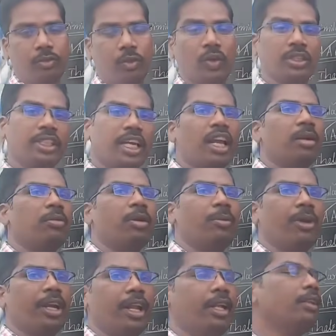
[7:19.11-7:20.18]
Once again I am
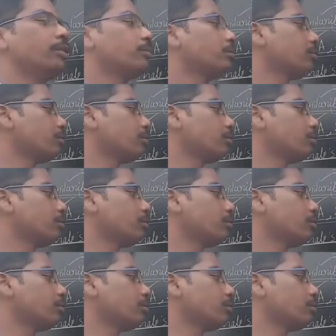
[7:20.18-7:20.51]
repeating,